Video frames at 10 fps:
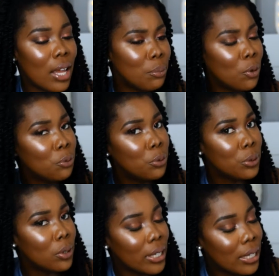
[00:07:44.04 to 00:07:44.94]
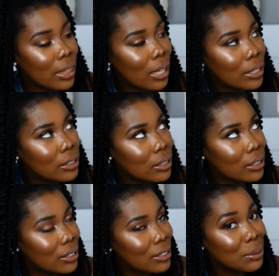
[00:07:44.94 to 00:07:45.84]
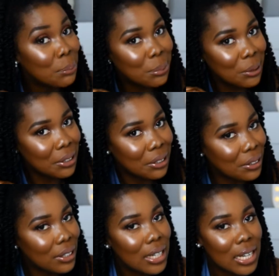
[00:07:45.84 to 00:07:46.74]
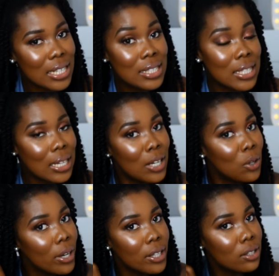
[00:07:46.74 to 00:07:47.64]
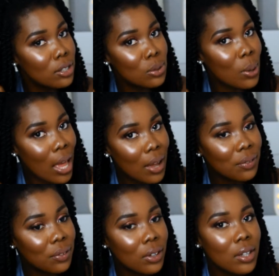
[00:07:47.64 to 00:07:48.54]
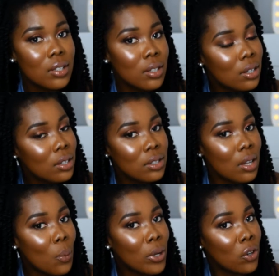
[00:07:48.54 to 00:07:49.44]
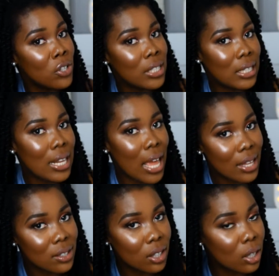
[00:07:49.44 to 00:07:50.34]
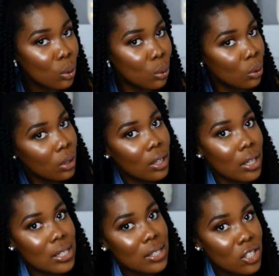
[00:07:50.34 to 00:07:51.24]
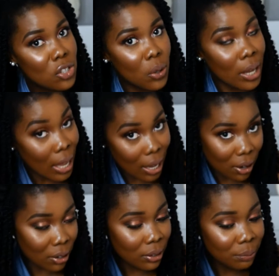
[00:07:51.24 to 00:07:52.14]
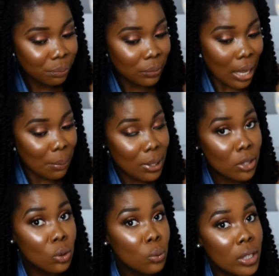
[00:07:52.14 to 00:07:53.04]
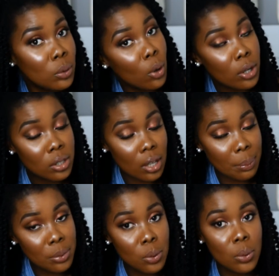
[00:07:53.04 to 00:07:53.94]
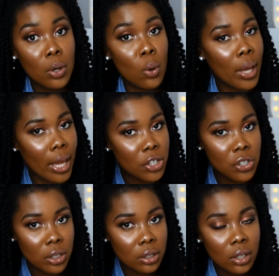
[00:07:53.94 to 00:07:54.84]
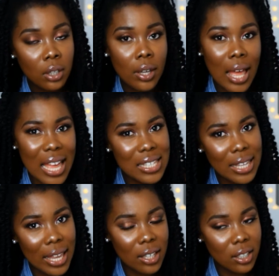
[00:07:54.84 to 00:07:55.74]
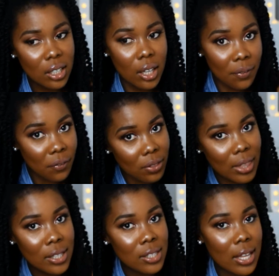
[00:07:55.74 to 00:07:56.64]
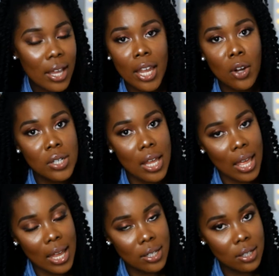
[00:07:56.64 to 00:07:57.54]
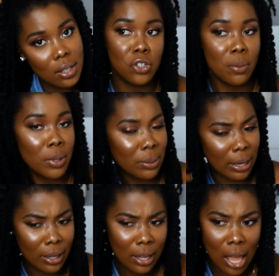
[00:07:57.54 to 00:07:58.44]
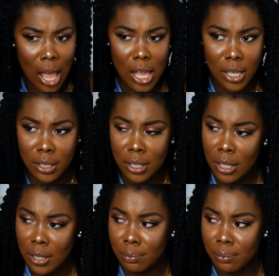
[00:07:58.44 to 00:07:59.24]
I'm not rude or anything. But it's still annoying to have someone constantly ask you, is this your hair? I mean, no one walks up to a Caucasian asking if that's their hair on their head. The Germans were like, ah,